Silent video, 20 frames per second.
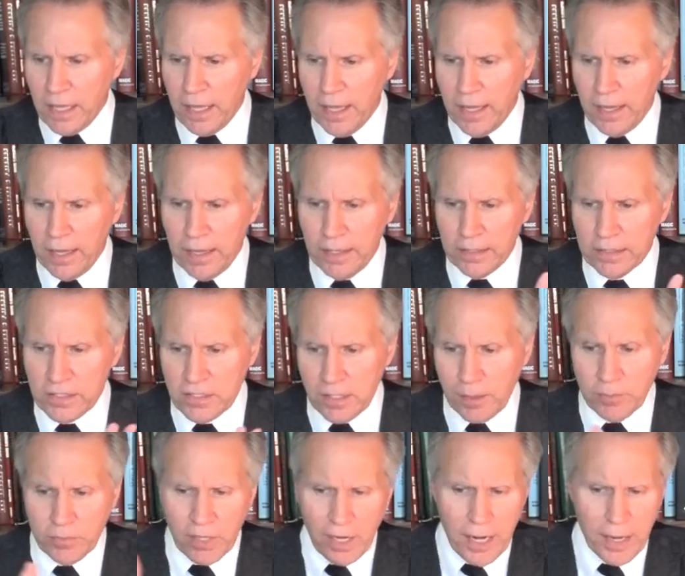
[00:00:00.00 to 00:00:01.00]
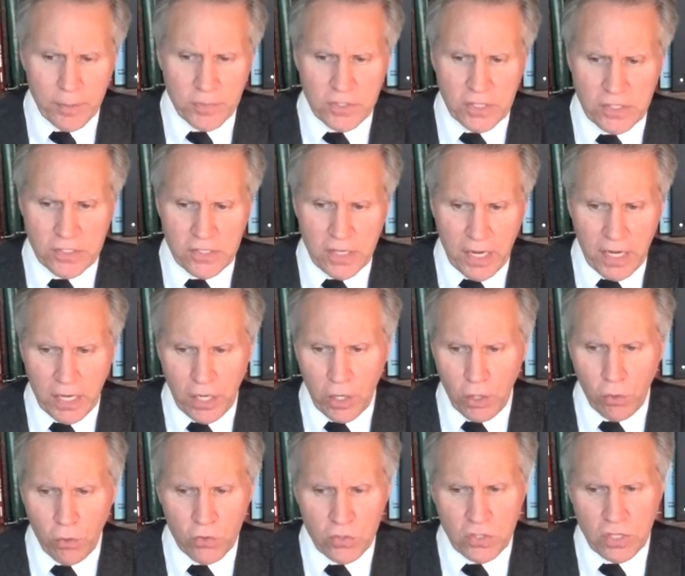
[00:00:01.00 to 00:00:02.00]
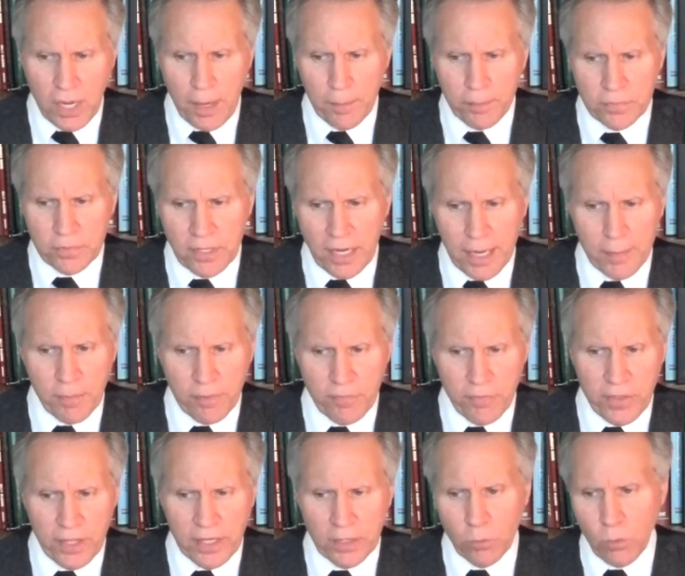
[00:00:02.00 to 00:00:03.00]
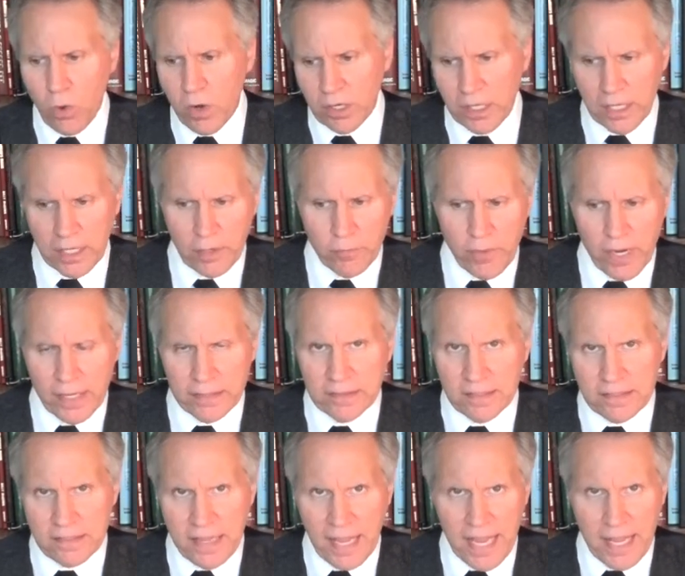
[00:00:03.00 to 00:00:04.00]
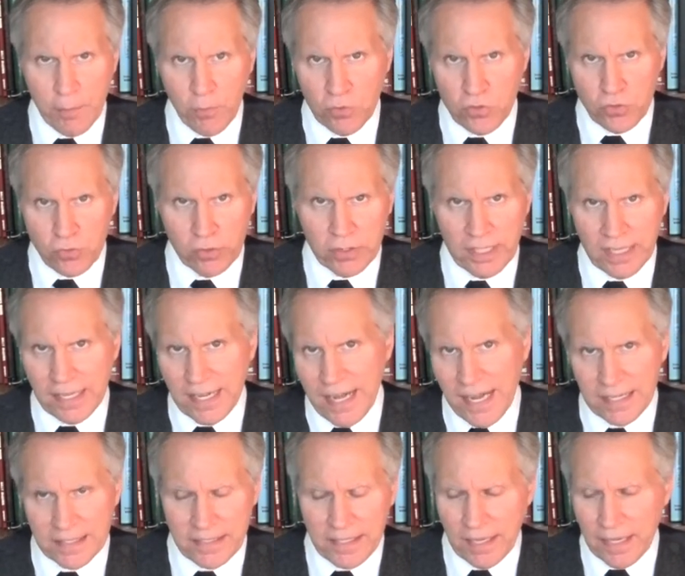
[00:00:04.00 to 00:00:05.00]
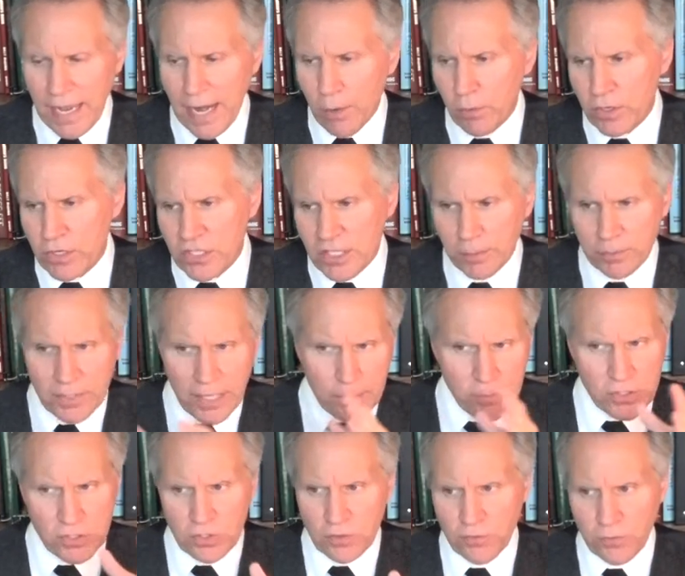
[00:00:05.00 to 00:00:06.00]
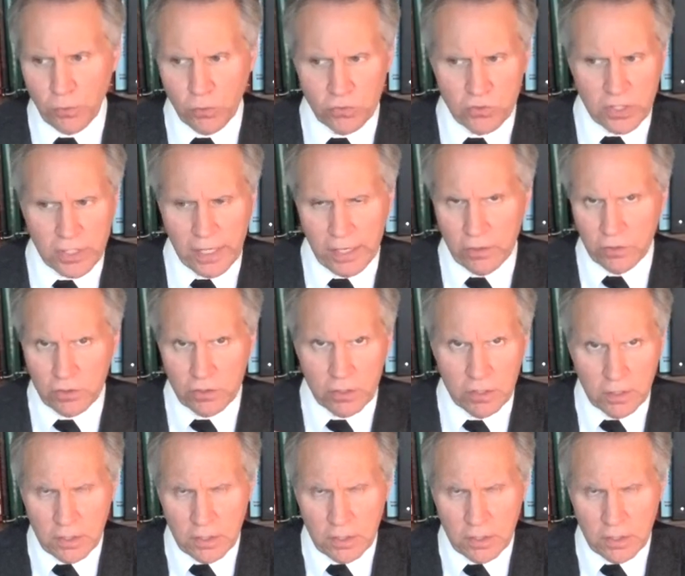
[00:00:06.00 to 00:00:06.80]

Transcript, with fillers: And sometimes it's a close-up type of thing, walking around the tables during a cocktail hour, and sometimes it's a full-scale